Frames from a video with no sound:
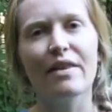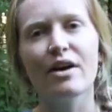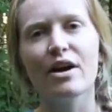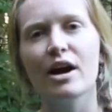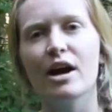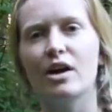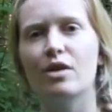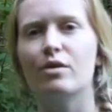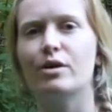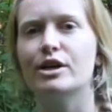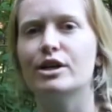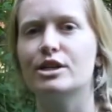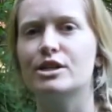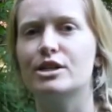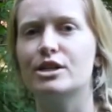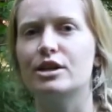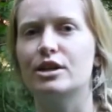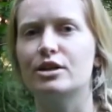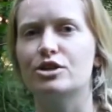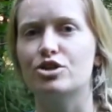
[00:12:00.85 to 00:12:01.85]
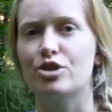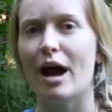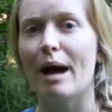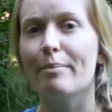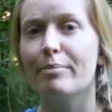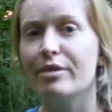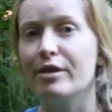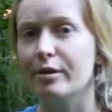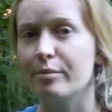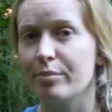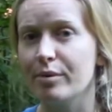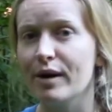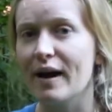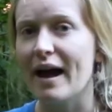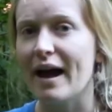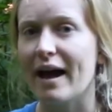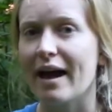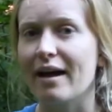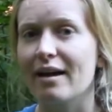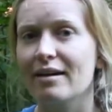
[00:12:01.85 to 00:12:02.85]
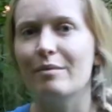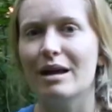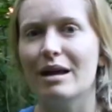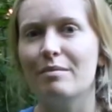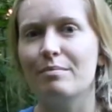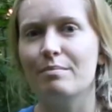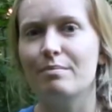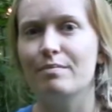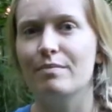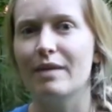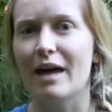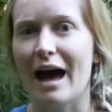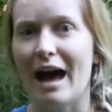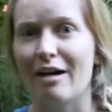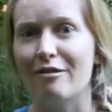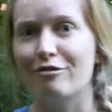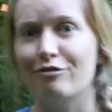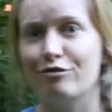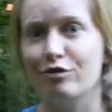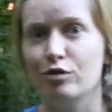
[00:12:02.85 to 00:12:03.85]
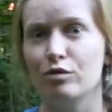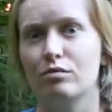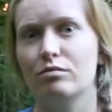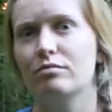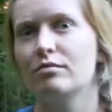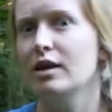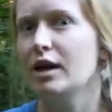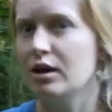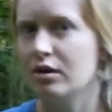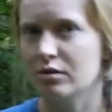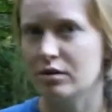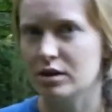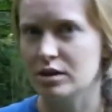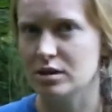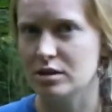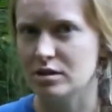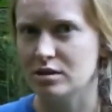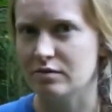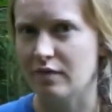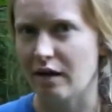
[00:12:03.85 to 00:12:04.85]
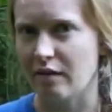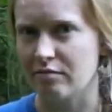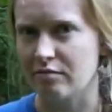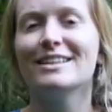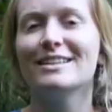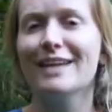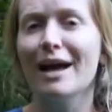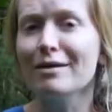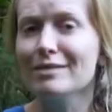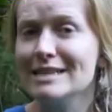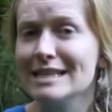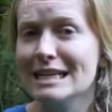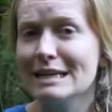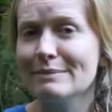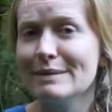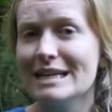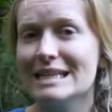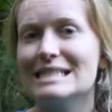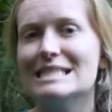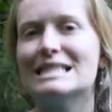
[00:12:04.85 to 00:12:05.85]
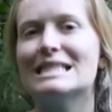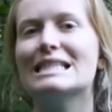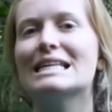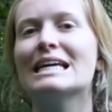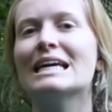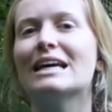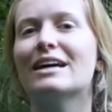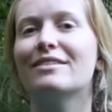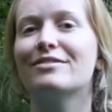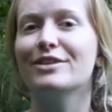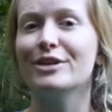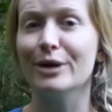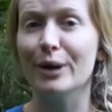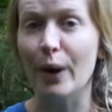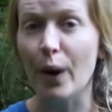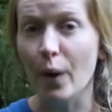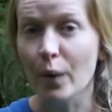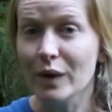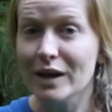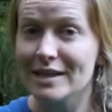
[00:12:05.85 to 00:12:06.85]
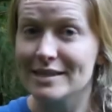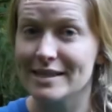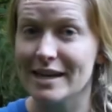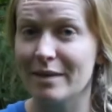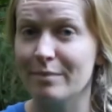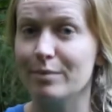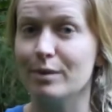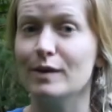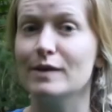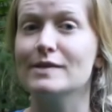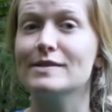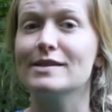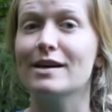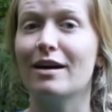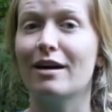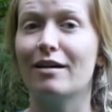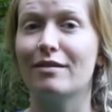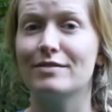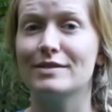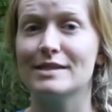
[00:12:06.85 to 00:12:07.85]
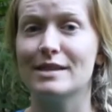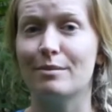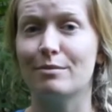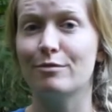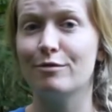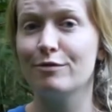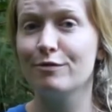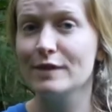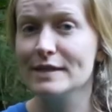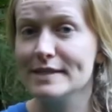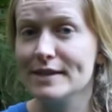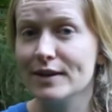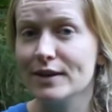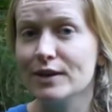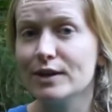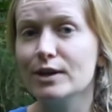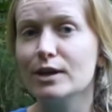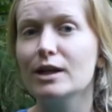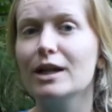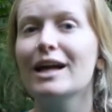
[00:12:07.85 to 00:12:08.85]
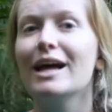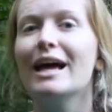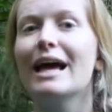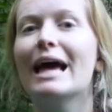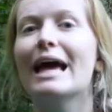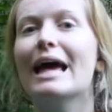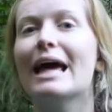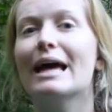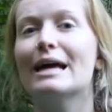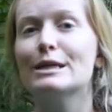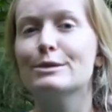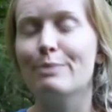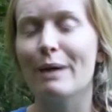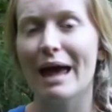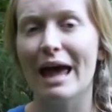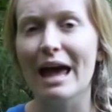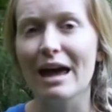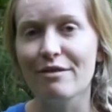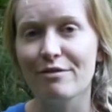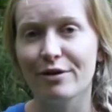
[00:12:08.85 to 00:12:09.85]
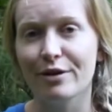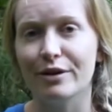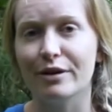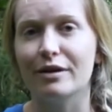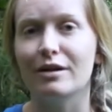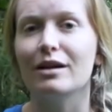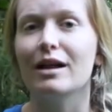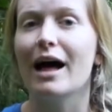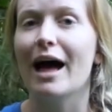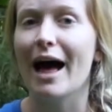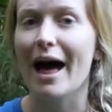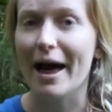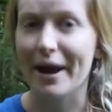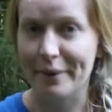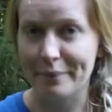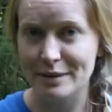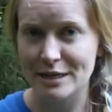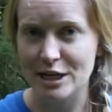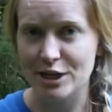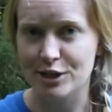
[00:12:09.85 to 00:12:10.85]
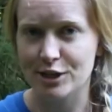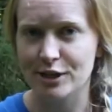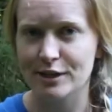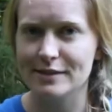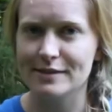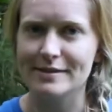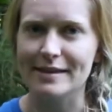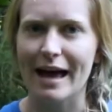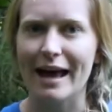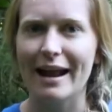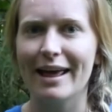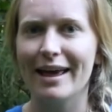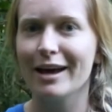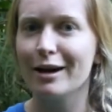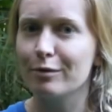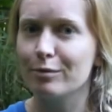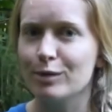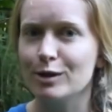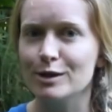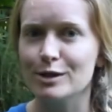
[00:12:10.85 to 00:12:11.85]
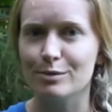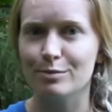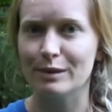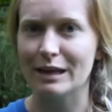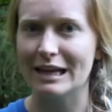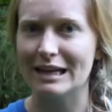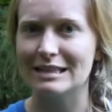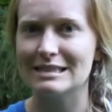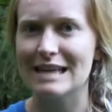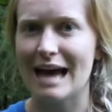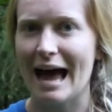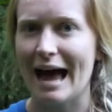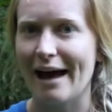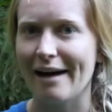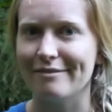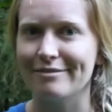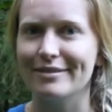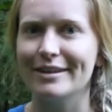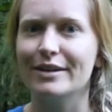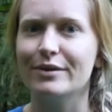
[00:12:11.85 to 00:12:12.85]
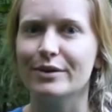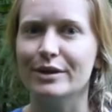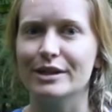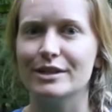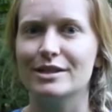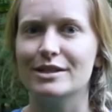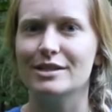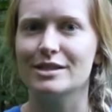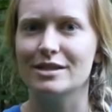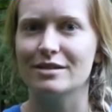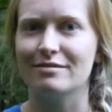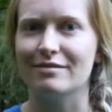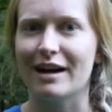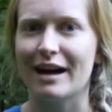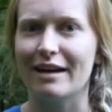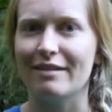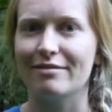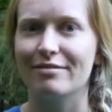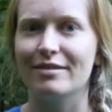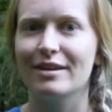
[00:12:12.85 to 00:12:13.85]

in order to trap their prey and have food in order to survive. Now take a minute to think of your own examples of some physical and behavioral adaptations that animals or plants have in order to survive